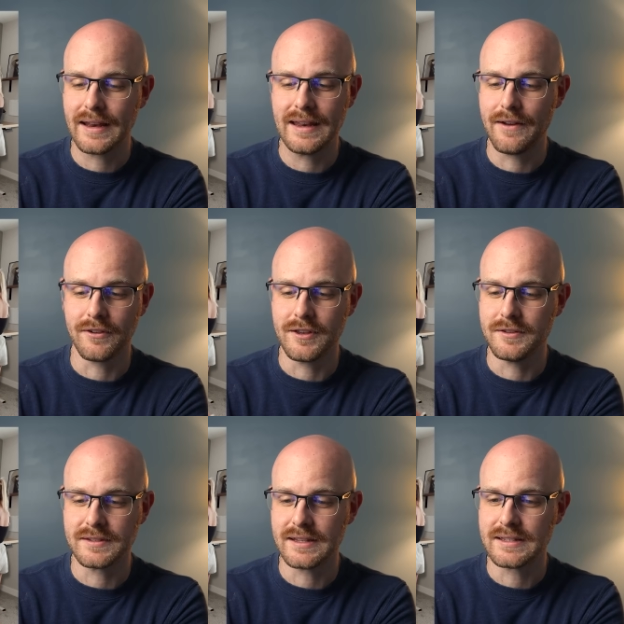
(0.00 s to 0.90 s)
I never
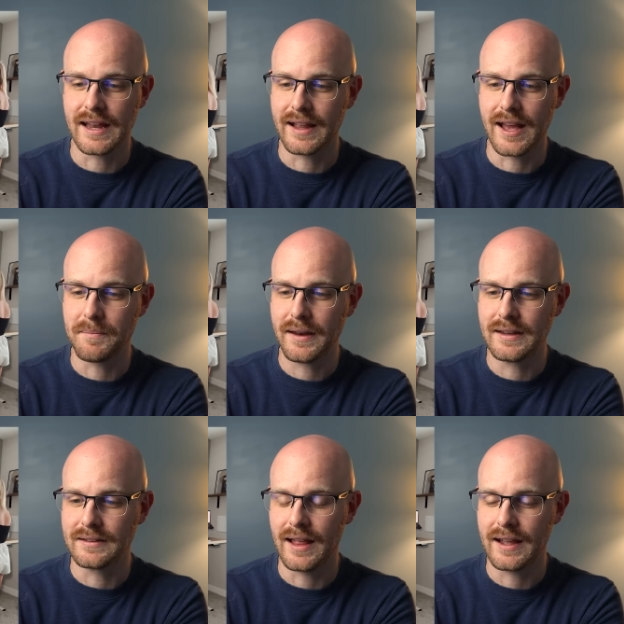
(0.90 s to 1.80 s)
used it standing up. I
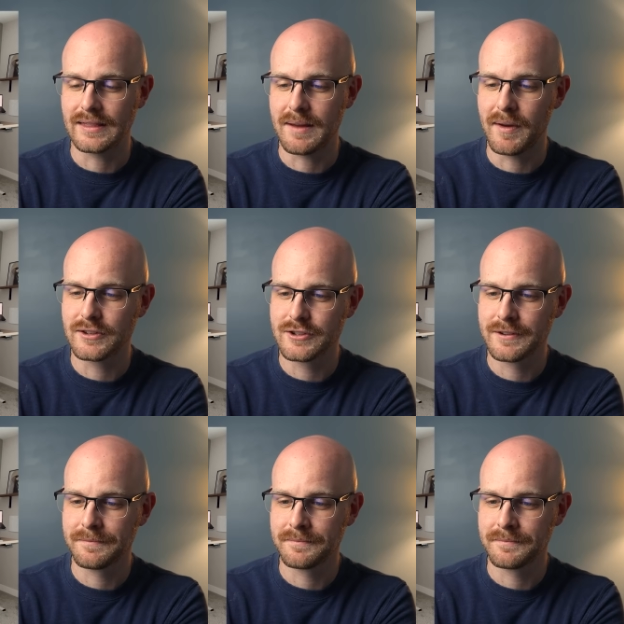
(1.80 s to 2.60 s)
didn't like it that much.